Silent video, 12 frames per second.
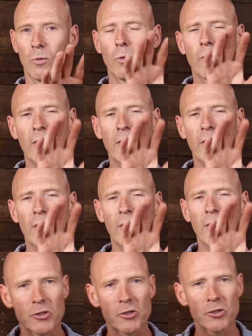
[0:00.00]
well, that's an
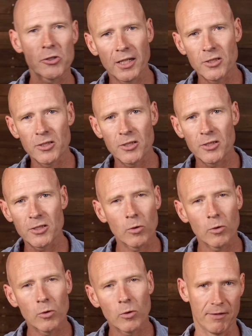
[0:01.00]
emotion that I don't
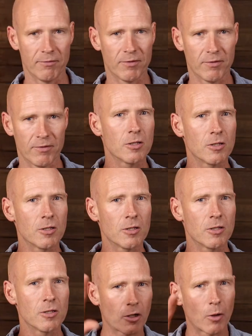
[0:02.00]
want to have. That's an
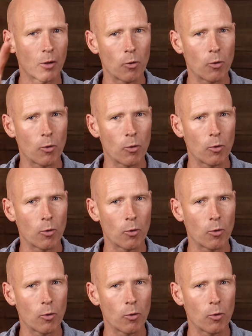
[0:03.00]
emotion that I want to